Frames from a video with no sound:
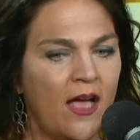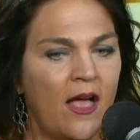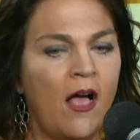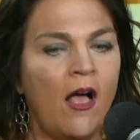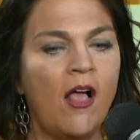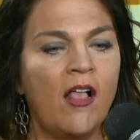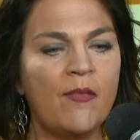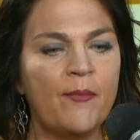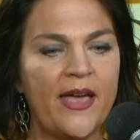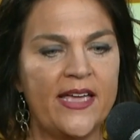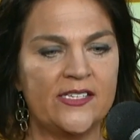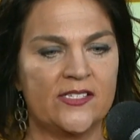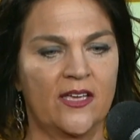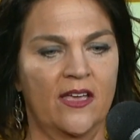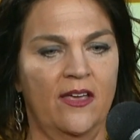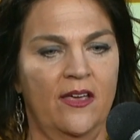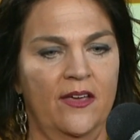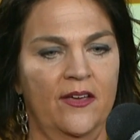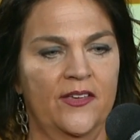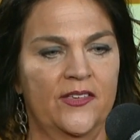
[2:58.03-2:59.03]
all my
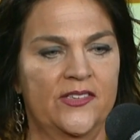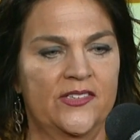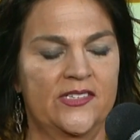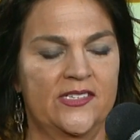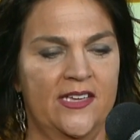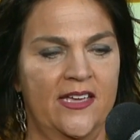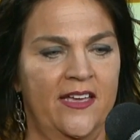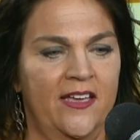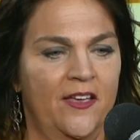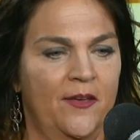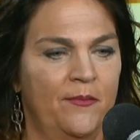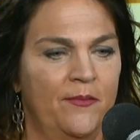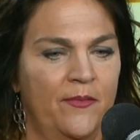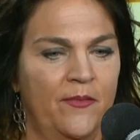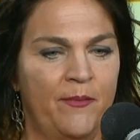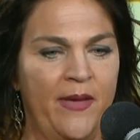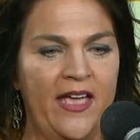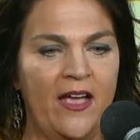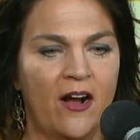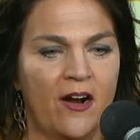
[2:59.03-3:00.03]
songs,
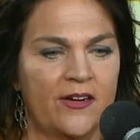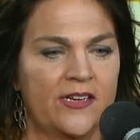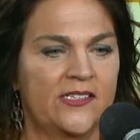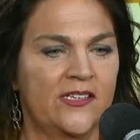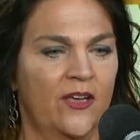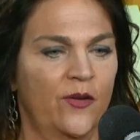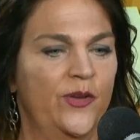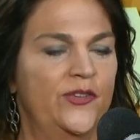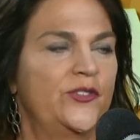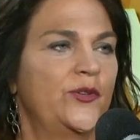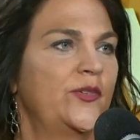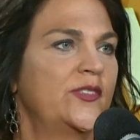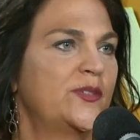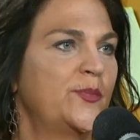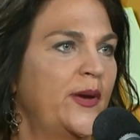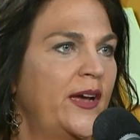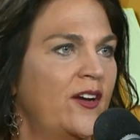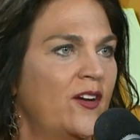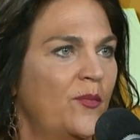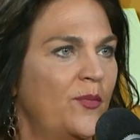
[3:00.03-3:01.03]
my heart is always to
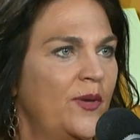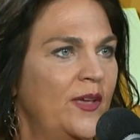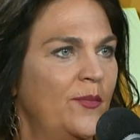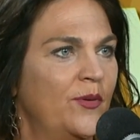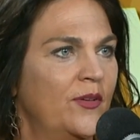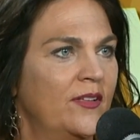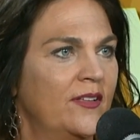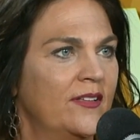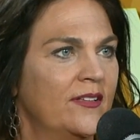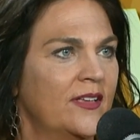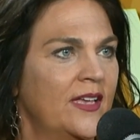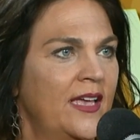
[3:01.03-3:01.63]
inspire people.